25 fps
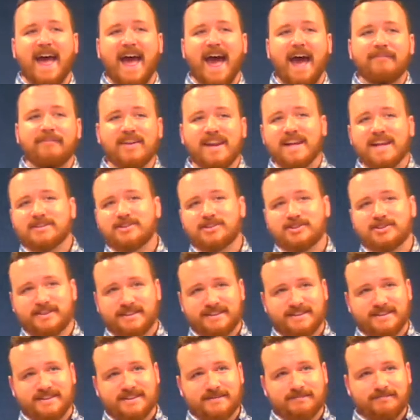
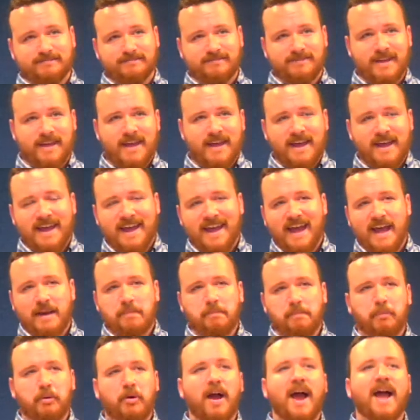evidentialism
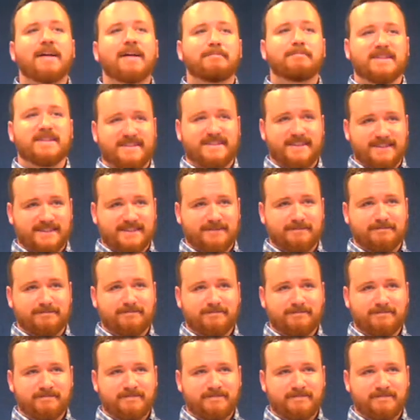and pragmatism.